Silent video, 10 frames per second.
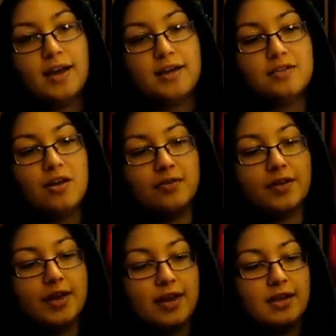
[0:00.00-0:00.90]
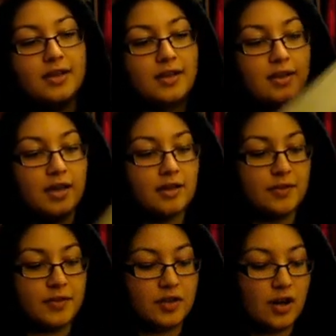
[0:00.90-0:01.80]
I love that. I
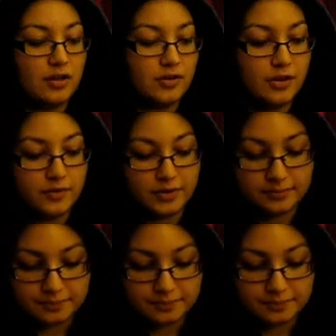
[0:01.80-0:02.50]
love the color of it.